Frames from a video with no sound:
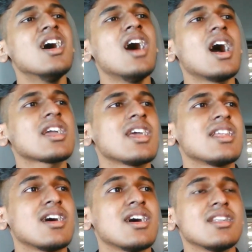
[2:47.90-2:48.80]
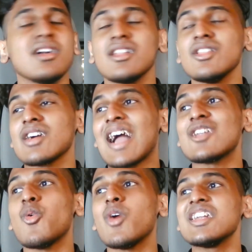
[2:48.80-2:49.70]
I cannot. Look, I
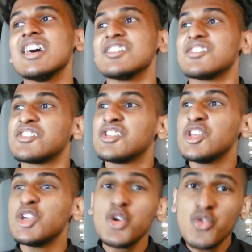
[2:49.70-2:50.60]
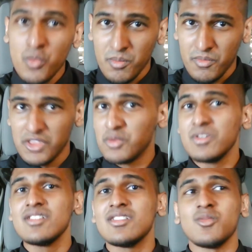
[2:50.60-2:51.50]
don't want to assume the
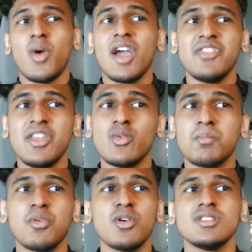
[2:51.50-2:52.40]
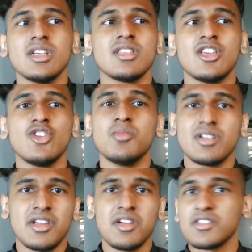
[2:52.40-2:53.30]
reason why they were pushing the human
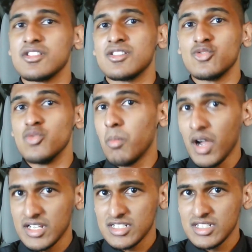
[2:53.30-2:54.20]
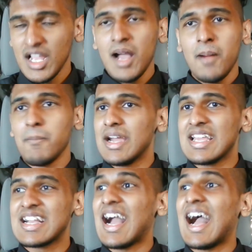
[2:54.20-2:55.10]
characters too much, but
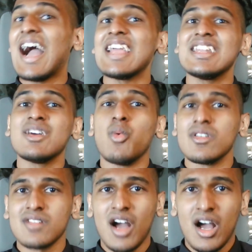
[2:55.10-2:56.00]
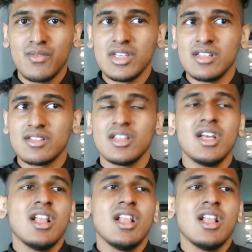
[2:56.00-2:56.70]
it kind of was obvious.